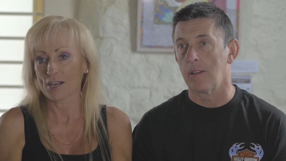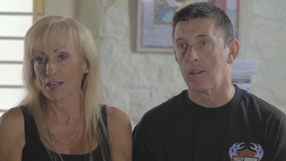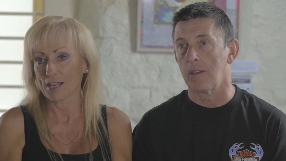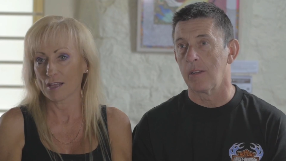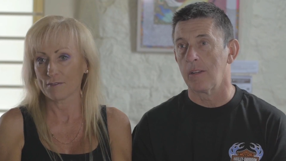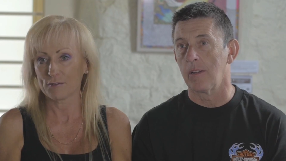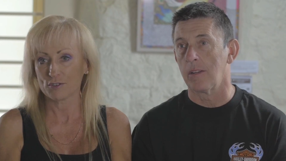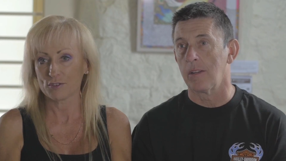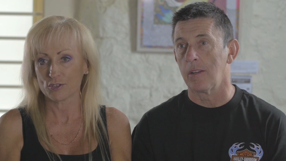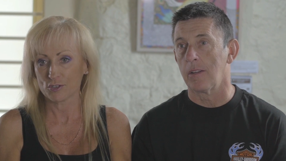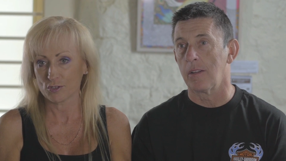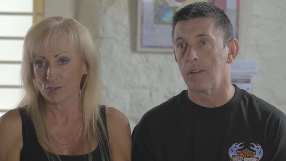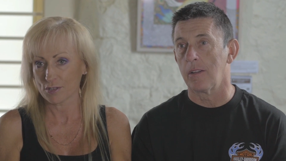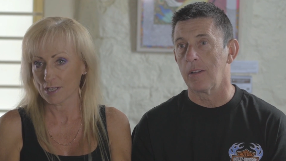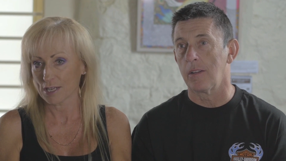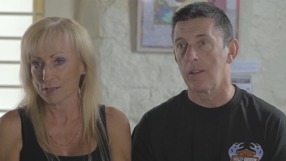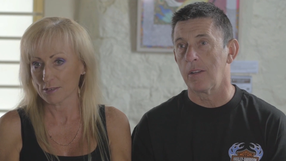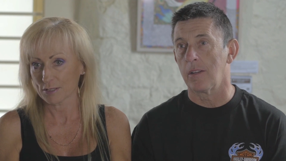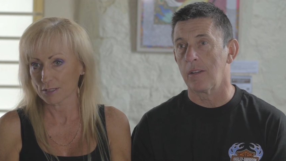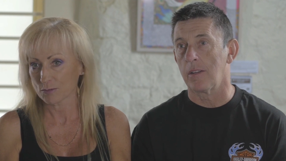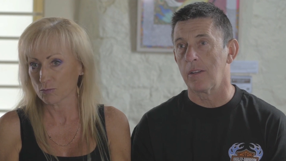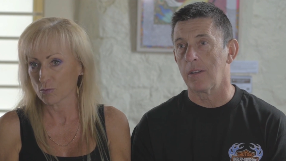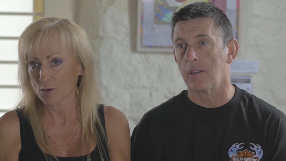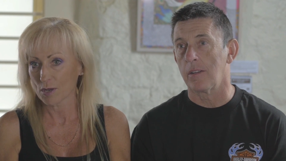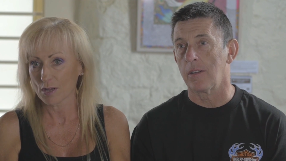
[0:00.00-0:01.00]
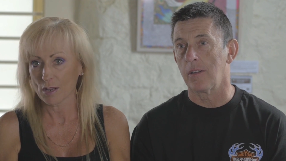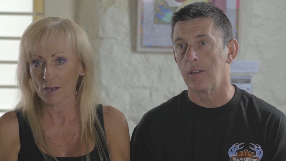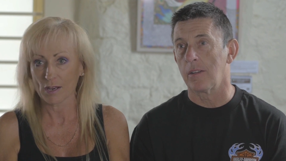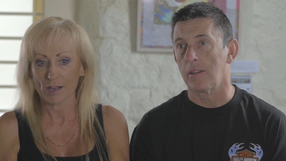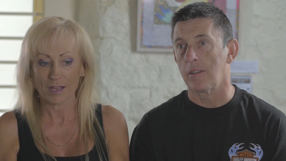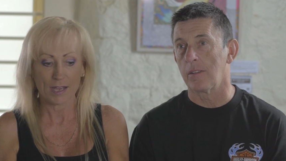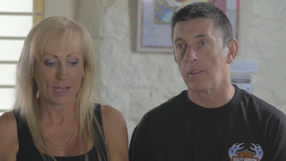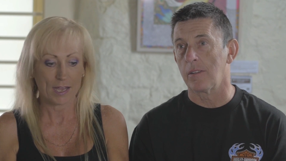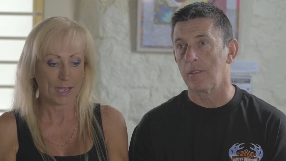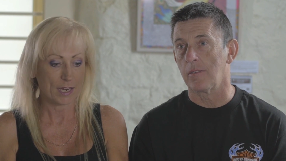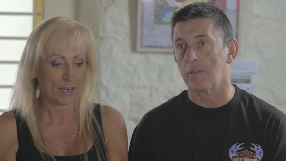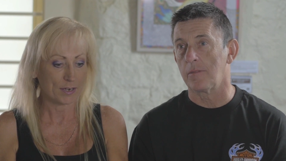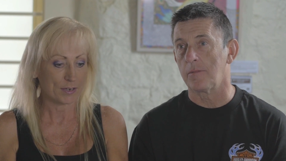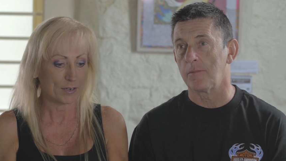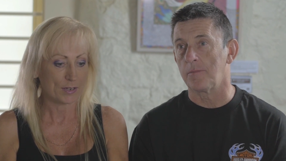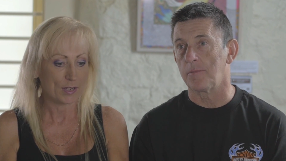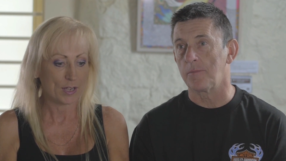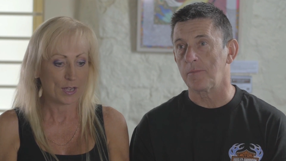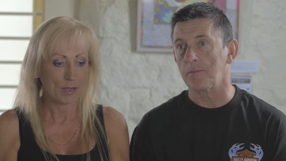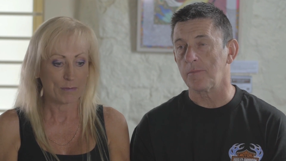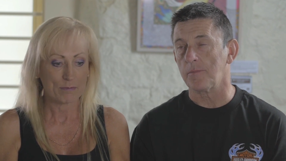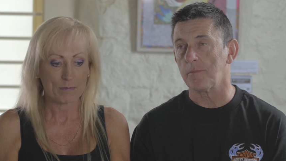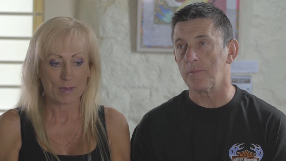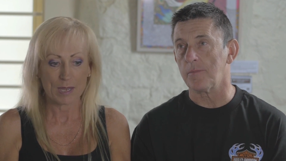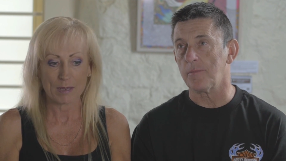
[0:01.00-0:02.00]
Speaker 1: I'd love to do that as well,
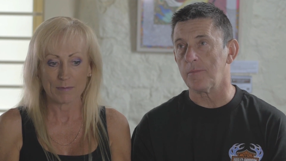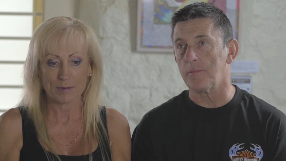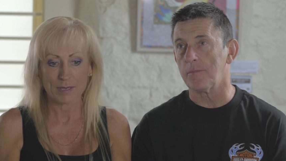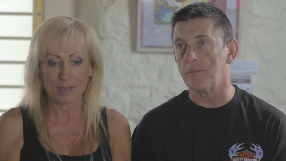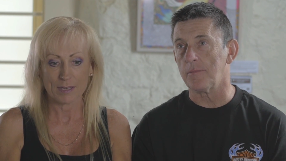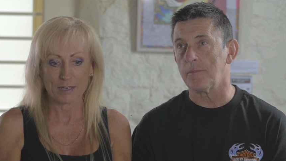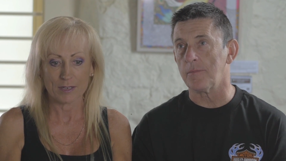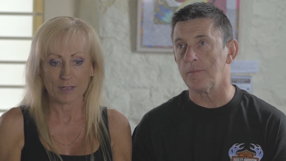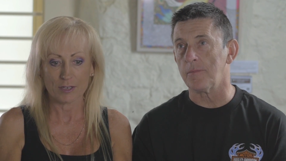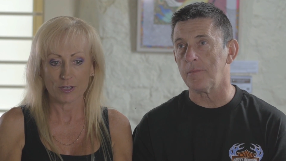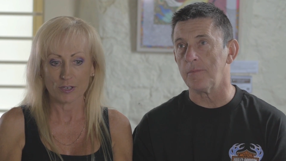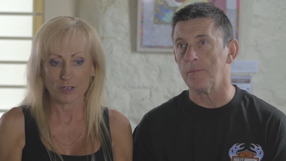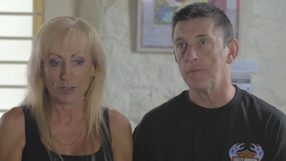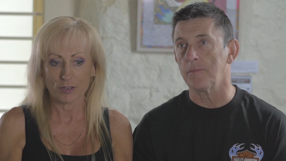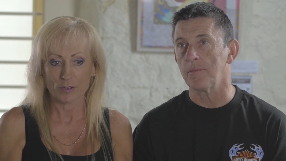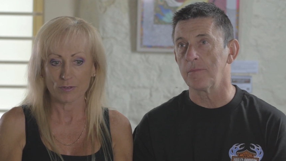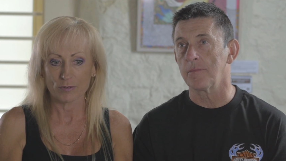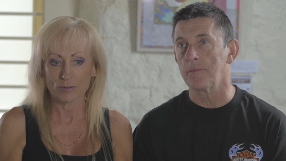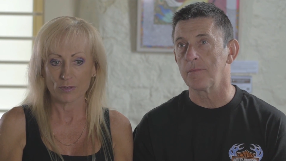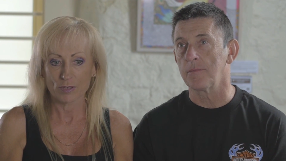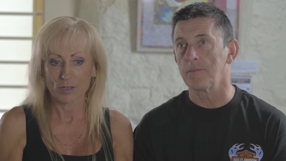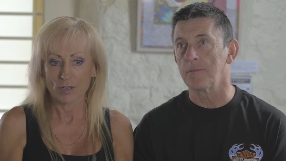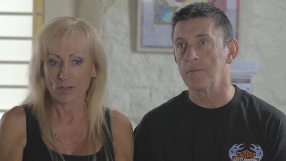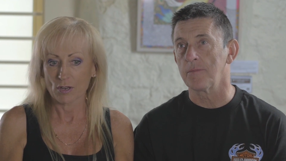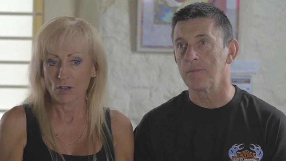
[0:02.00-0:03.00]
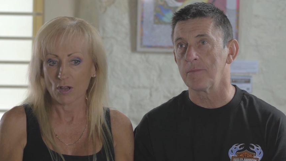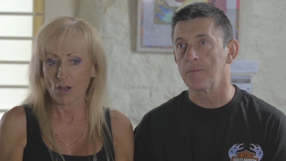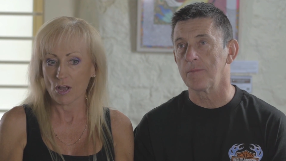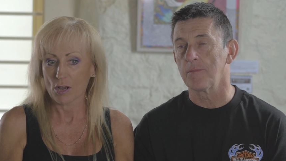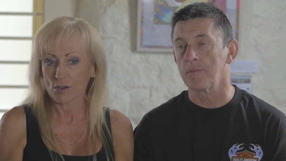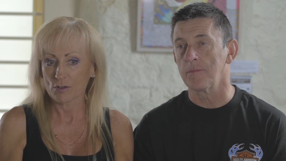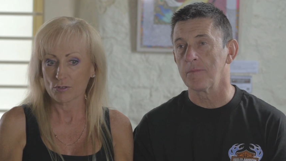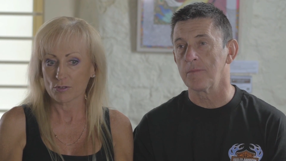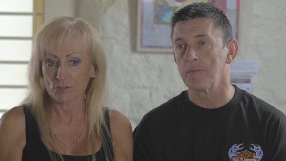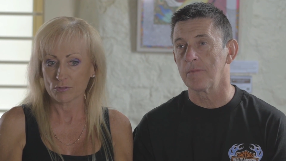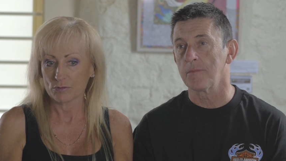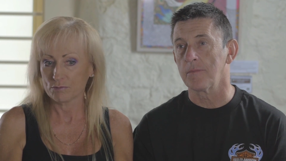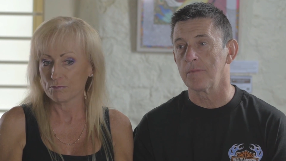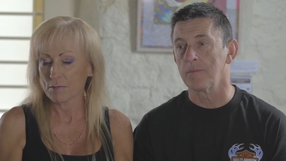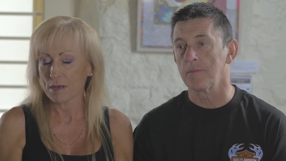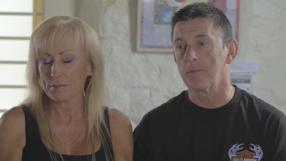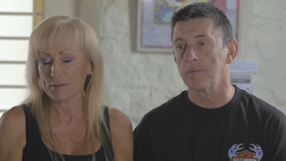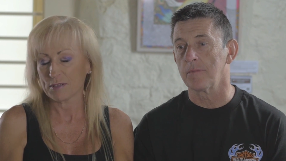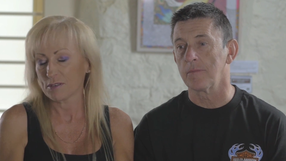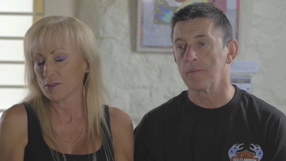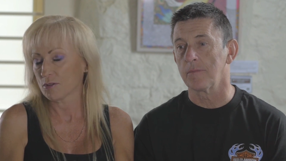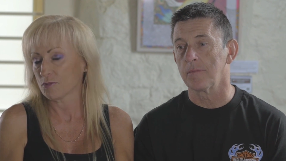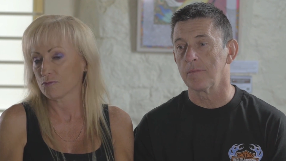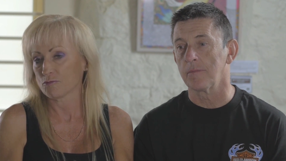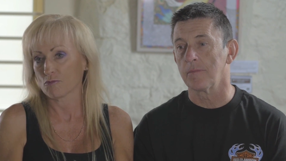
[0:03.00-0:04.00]
and maybe, you know, I could
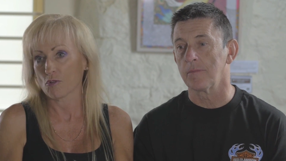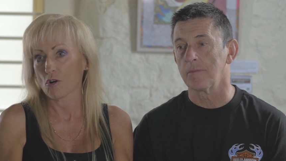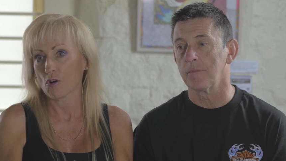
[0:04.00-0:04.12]
maybe not